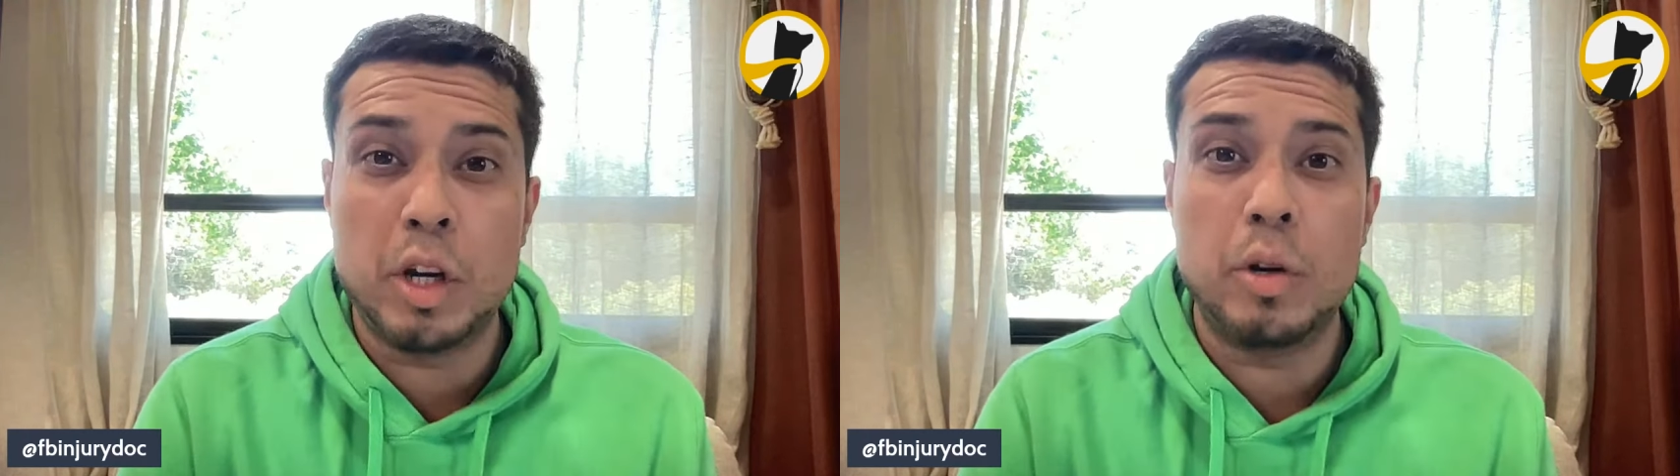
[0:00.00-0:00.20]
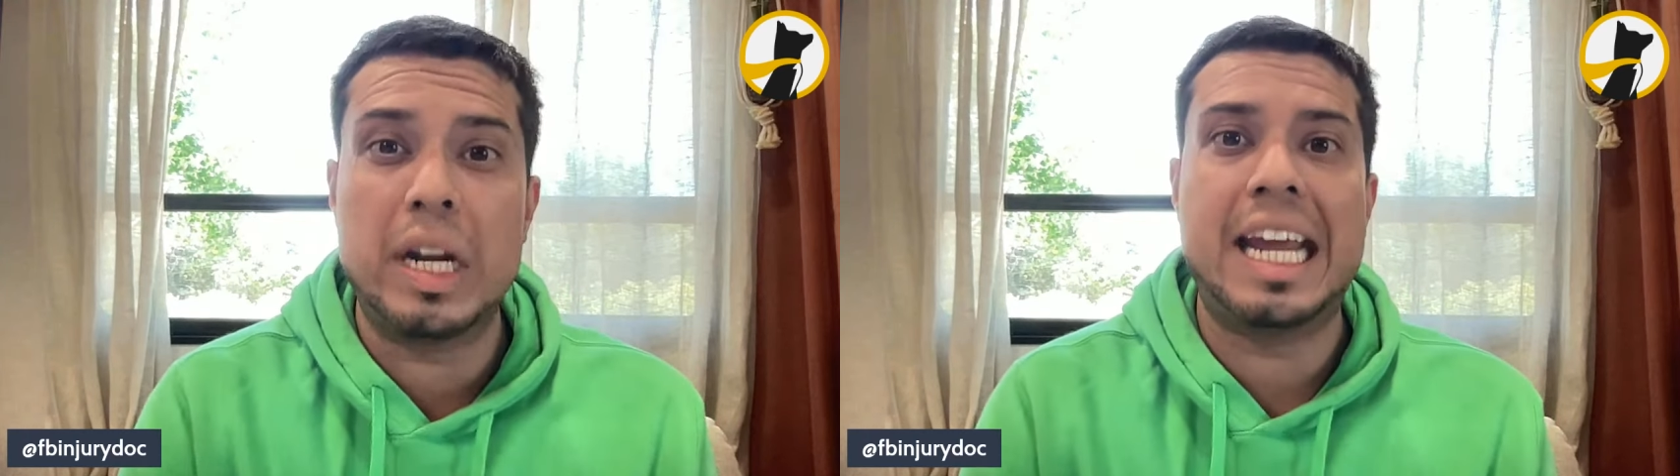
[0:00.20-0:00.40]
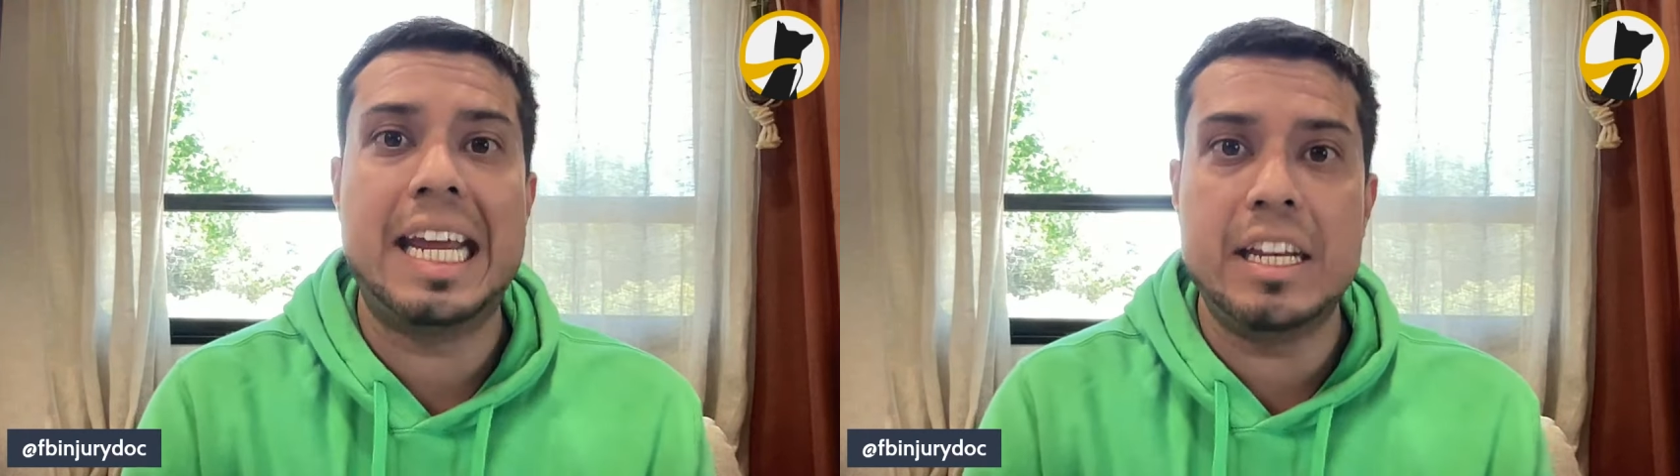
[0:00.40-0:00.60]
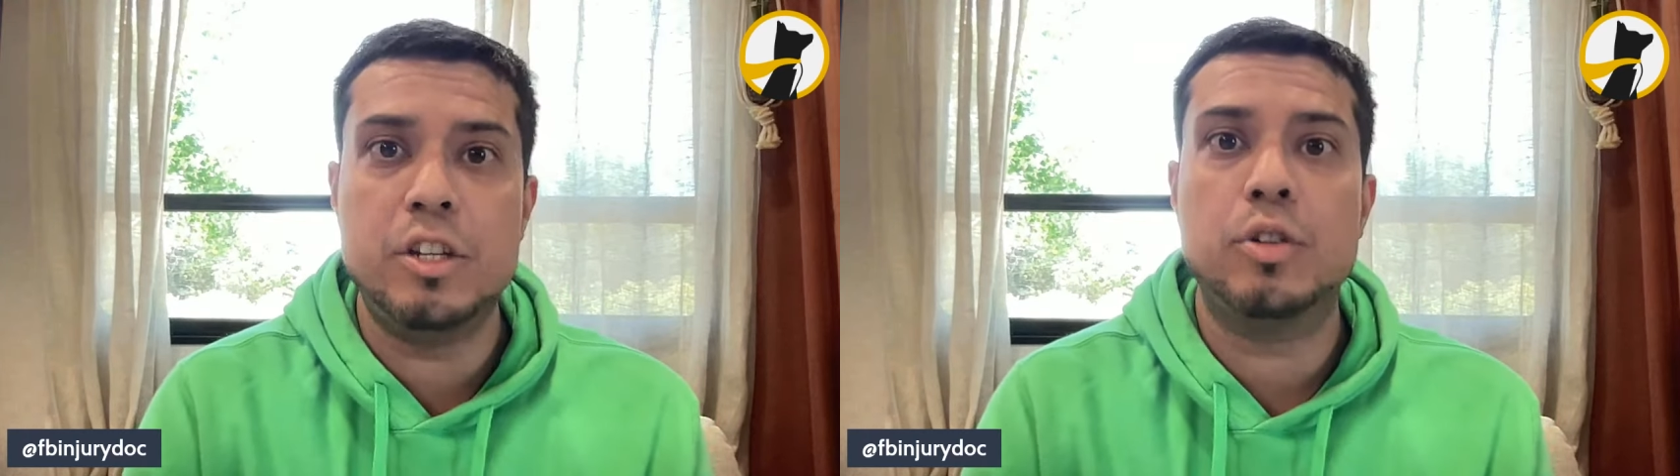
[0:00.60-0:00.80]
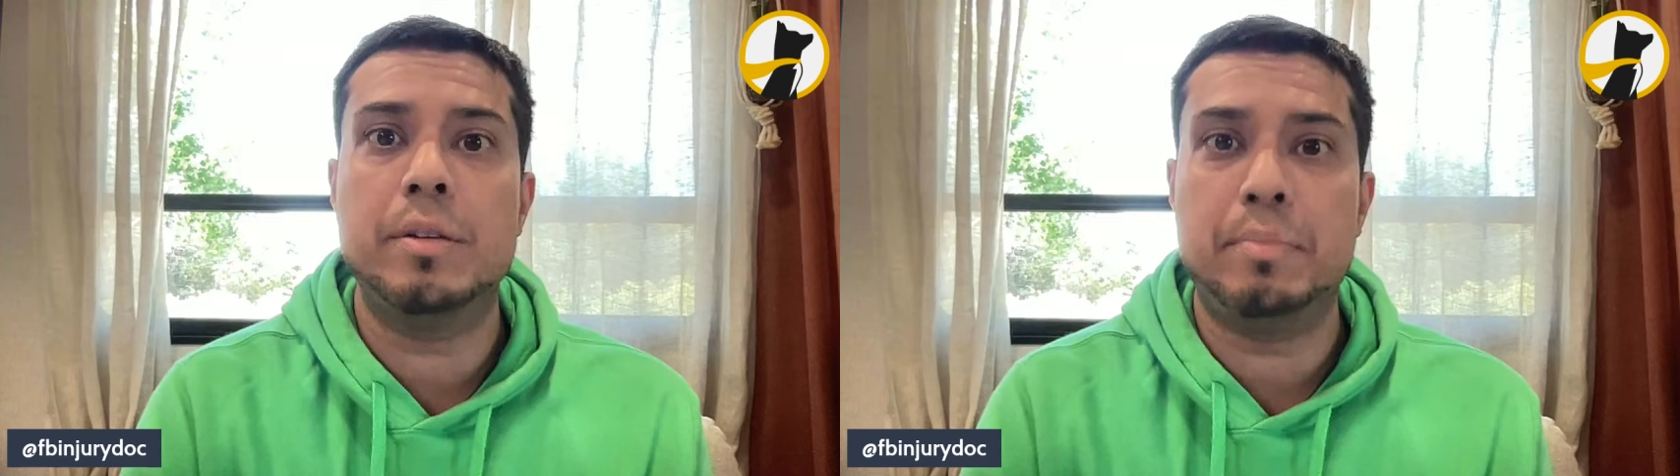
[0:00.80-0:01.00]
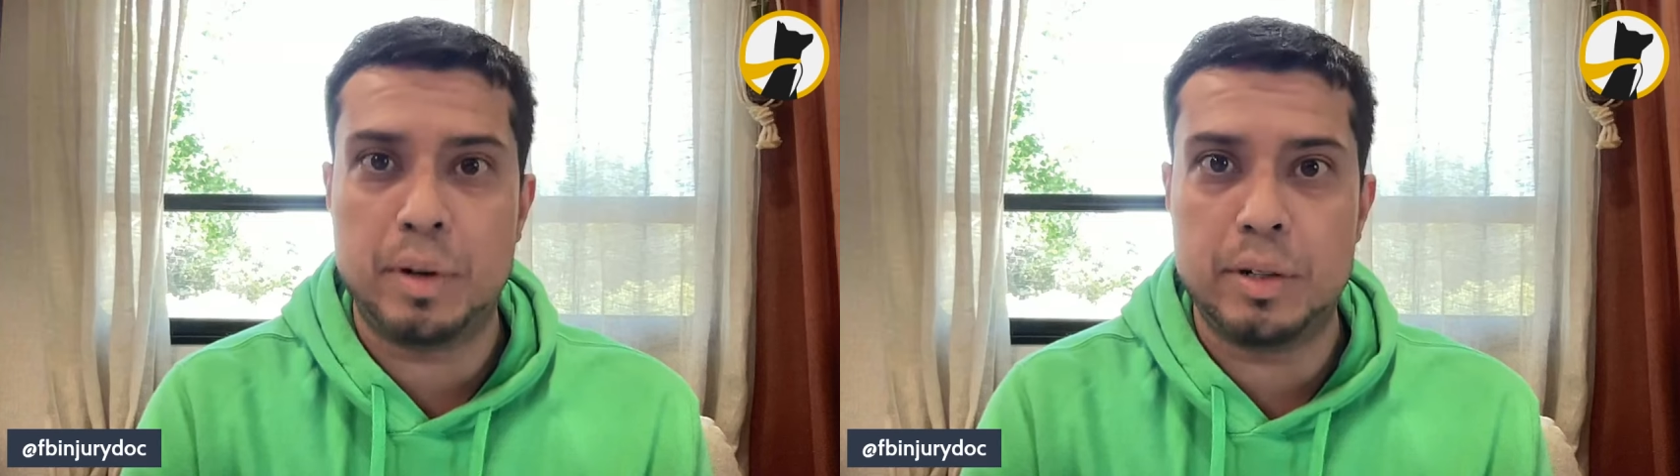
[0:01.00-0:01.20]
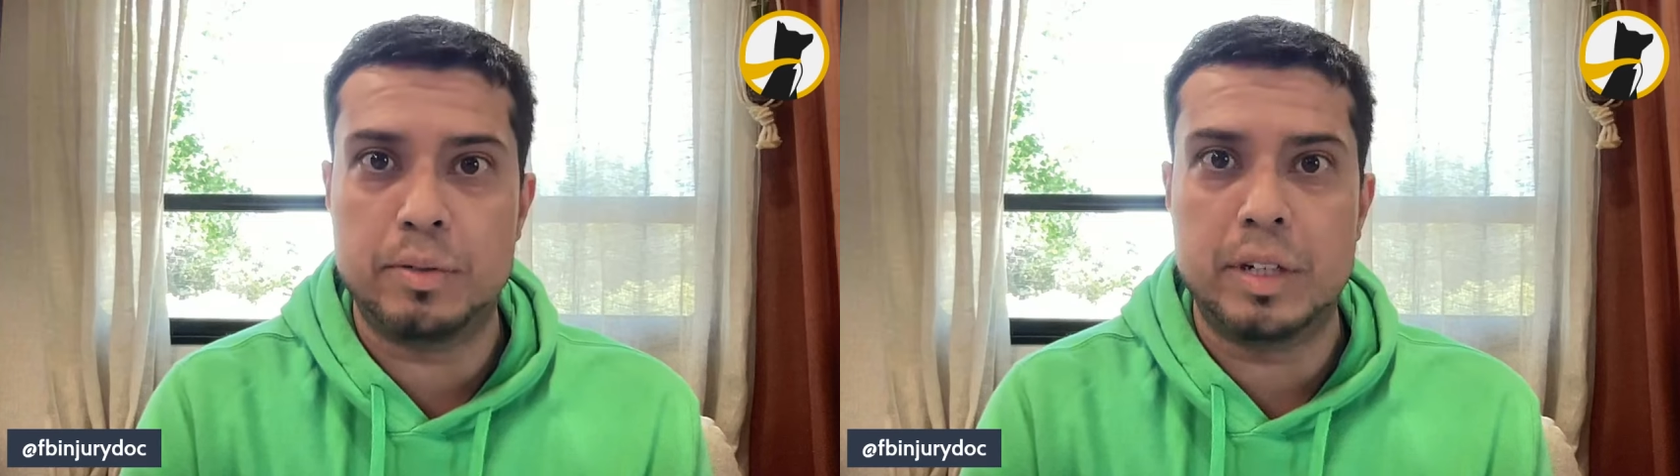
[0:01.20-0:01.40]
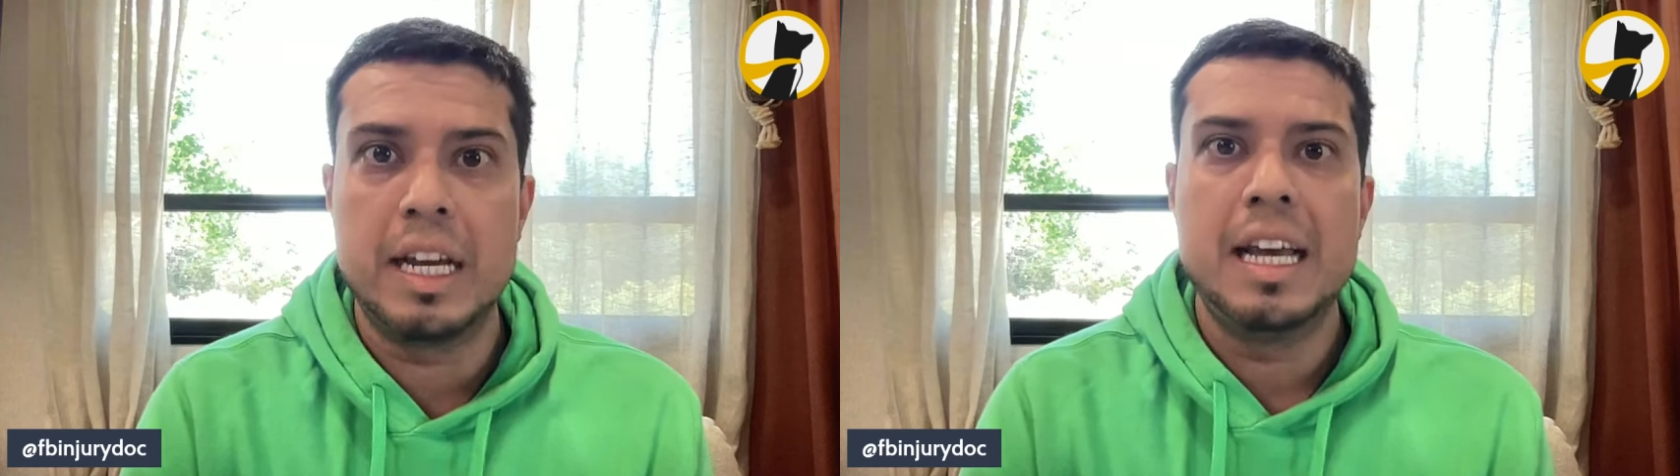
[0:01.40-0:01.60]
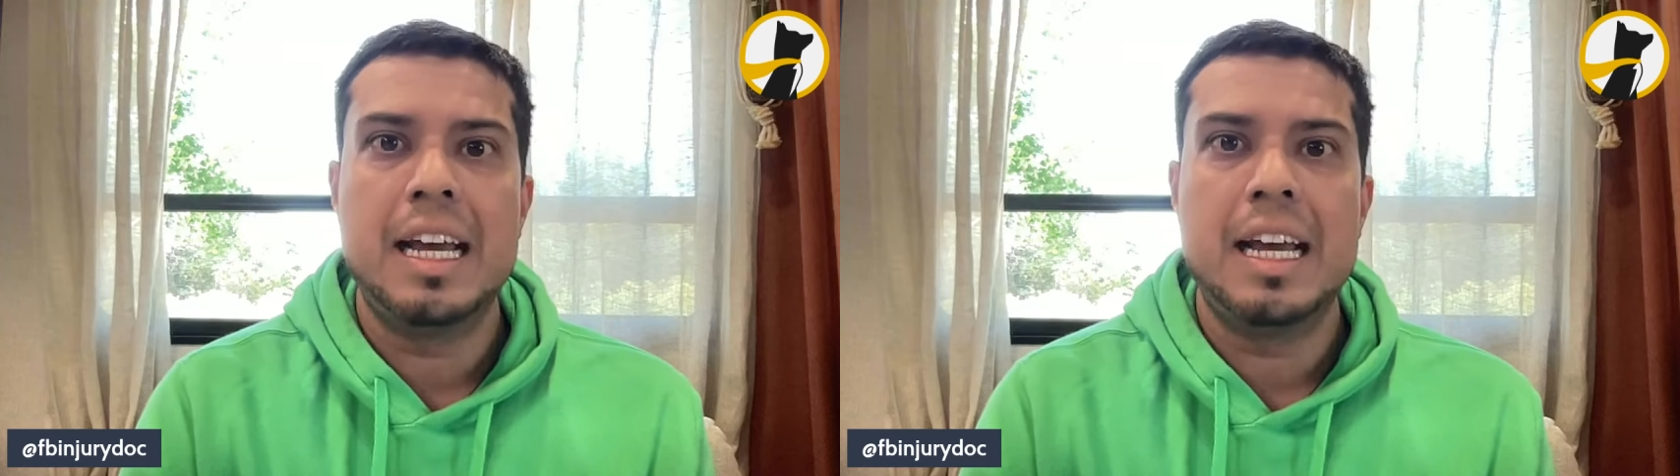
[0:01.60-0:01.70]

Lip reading: code INJURYPRONE